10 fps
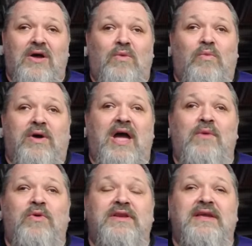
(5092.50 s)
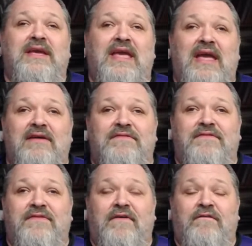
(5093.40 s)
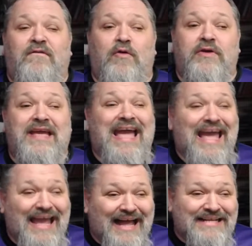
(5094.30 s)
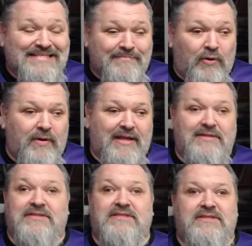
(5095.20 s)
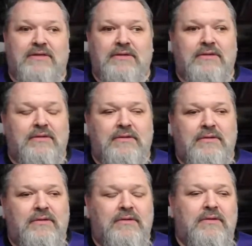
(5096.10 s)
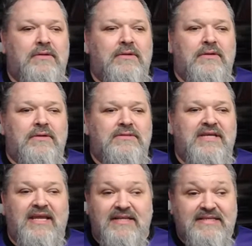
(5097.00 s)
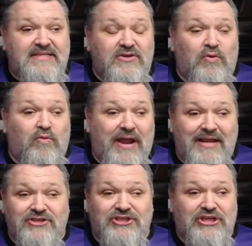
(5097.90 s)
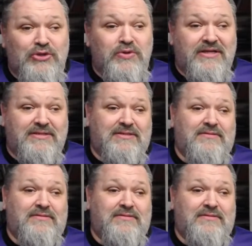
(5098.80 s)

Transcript: what I wouldn't give for Chaos Marines to get a decent ranged unit